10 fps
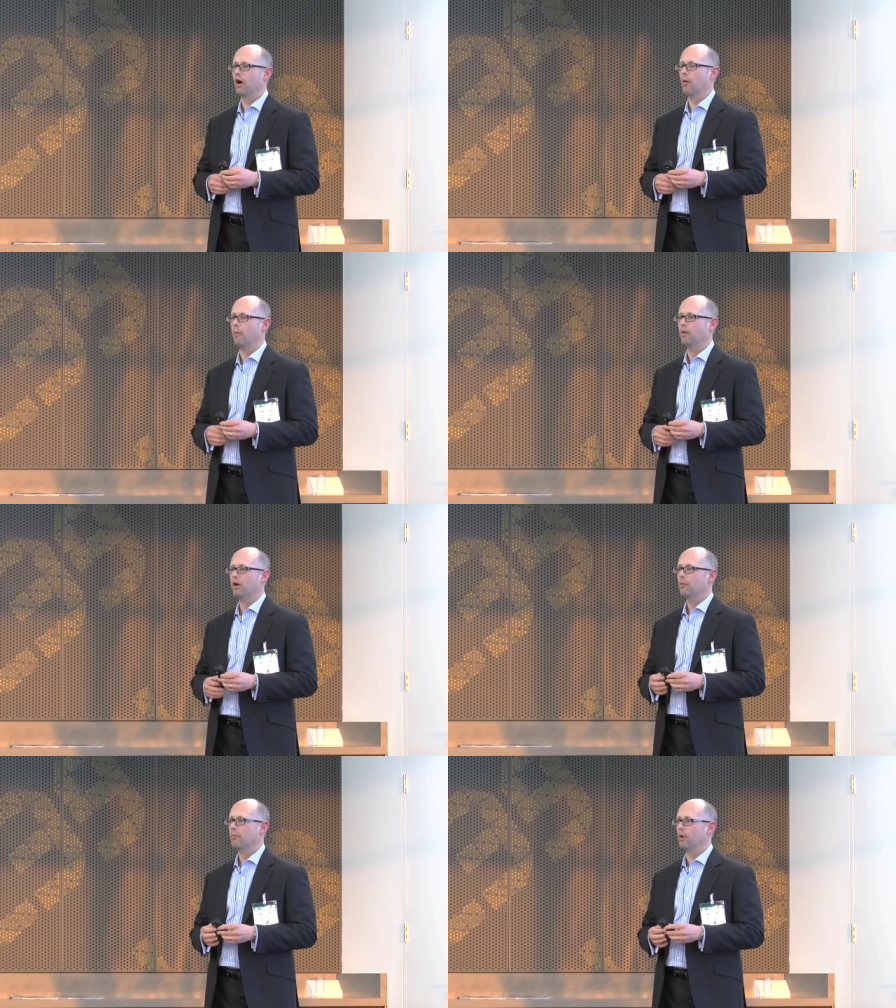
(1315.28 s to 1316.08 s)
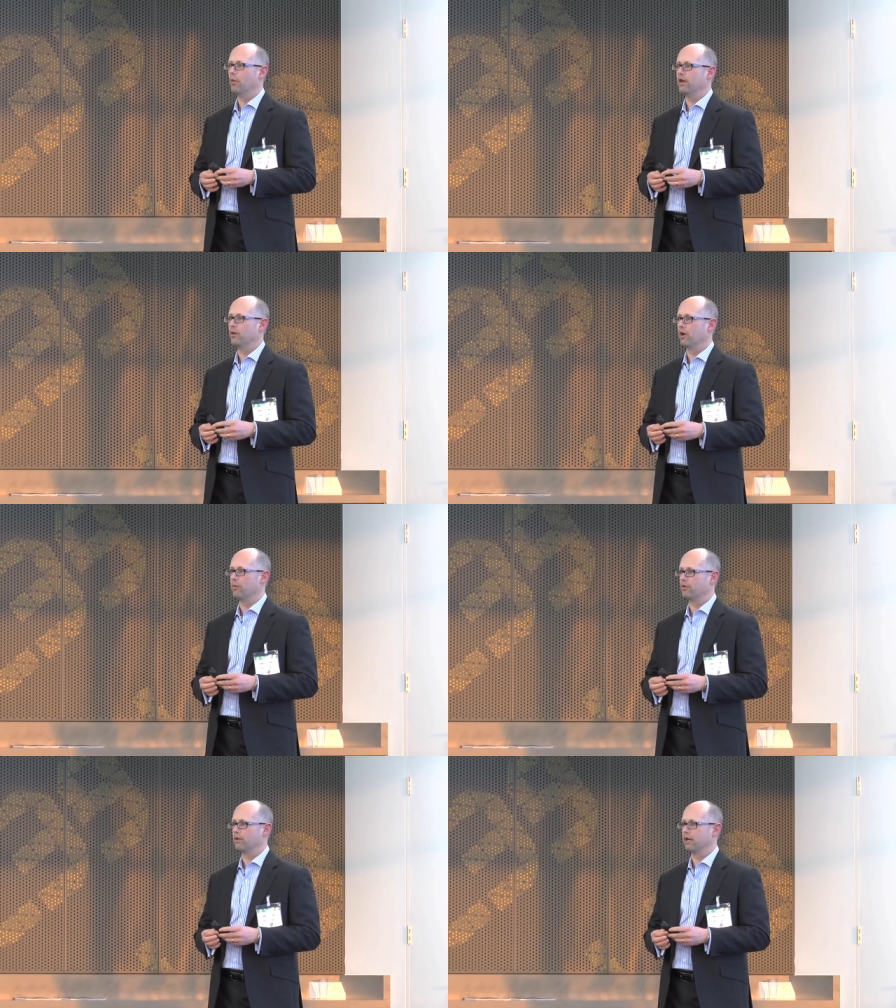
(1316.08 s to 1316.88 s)
Um, but what you want
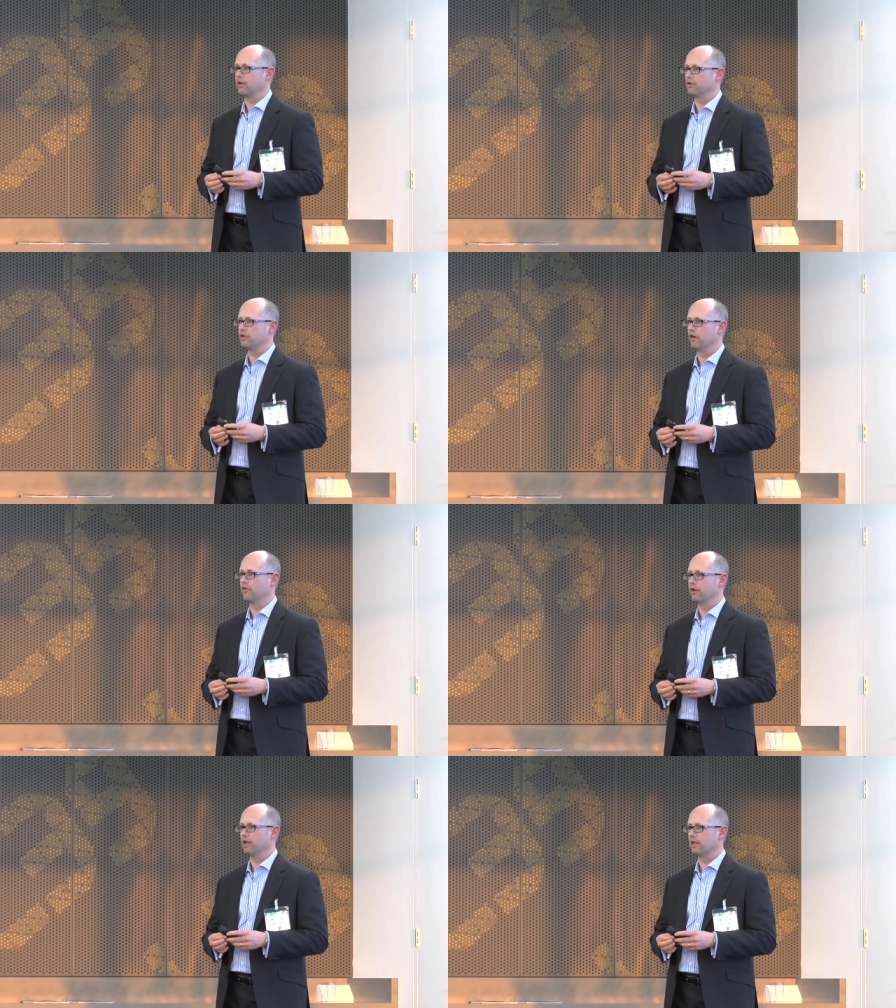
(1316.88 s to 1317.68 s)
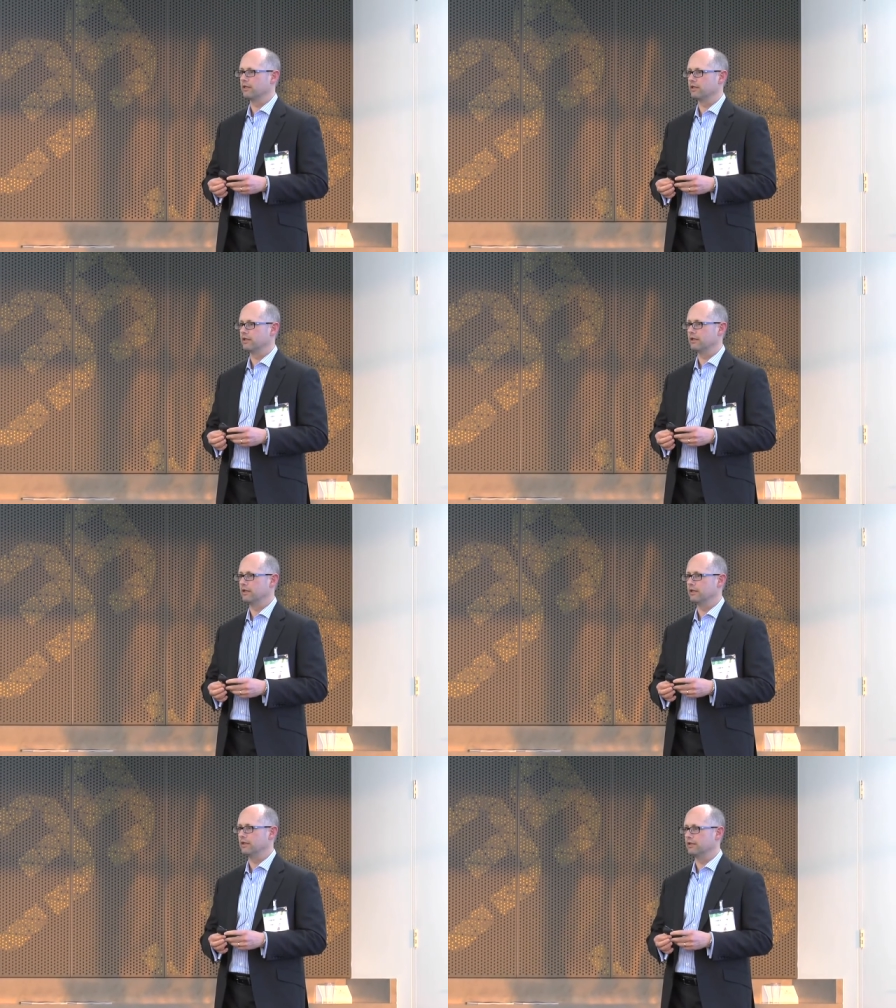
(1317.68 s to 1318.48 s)
to protect yourself against
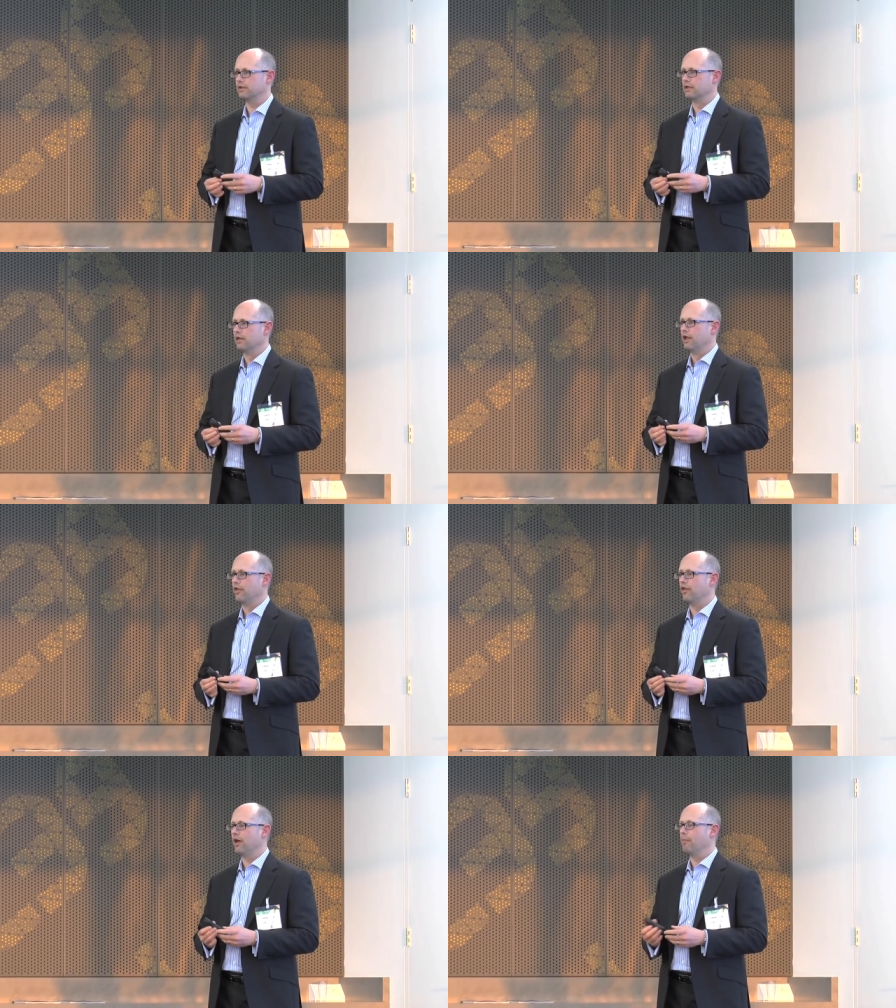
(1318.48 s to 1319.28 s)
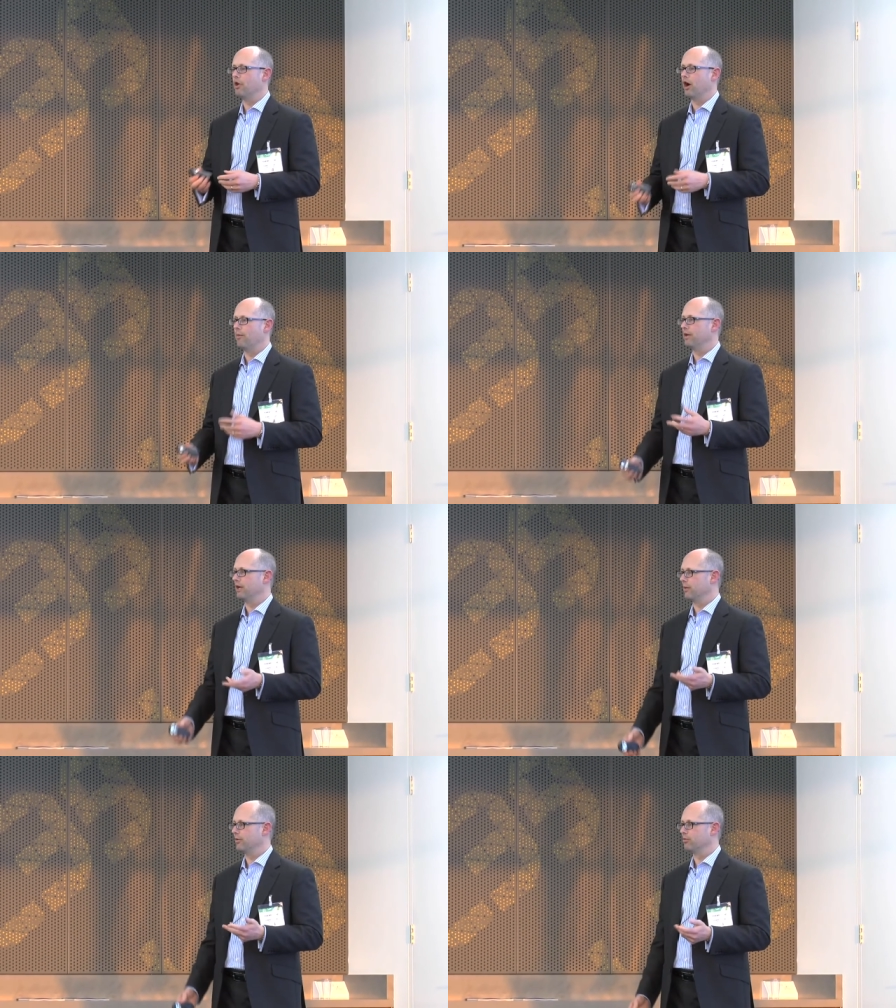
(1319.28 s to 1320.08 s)
is them not
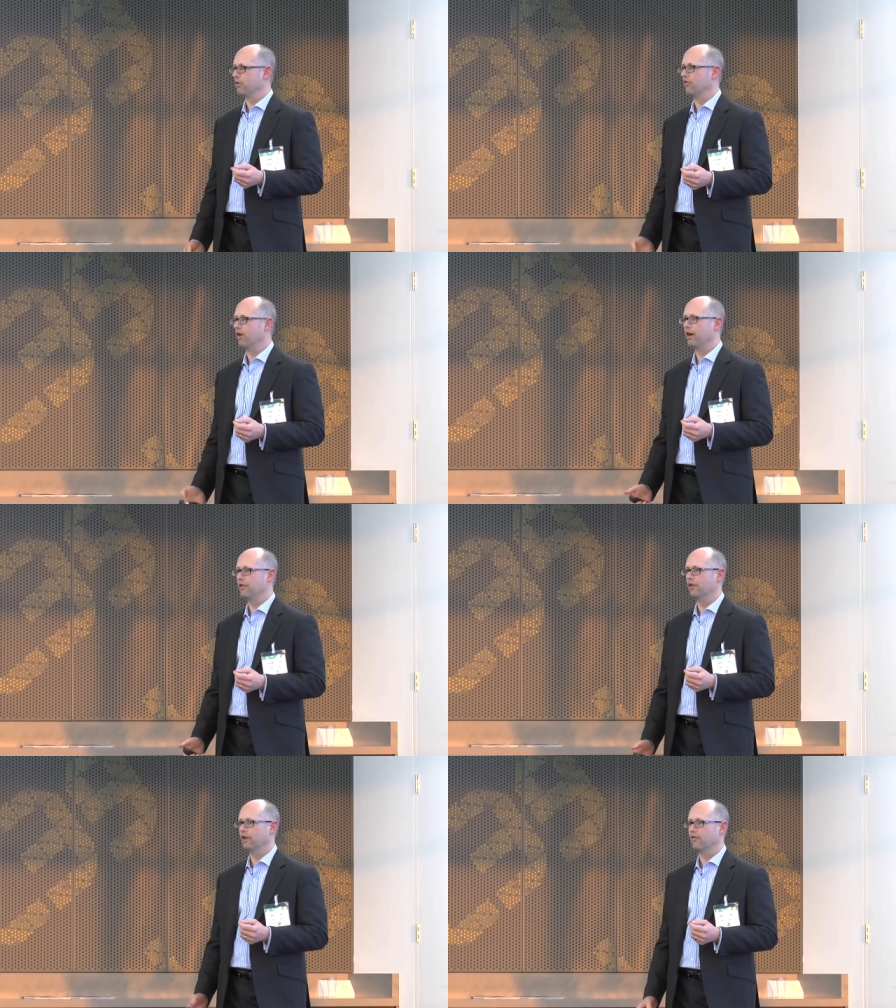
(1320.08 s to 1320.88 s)
being able to provide the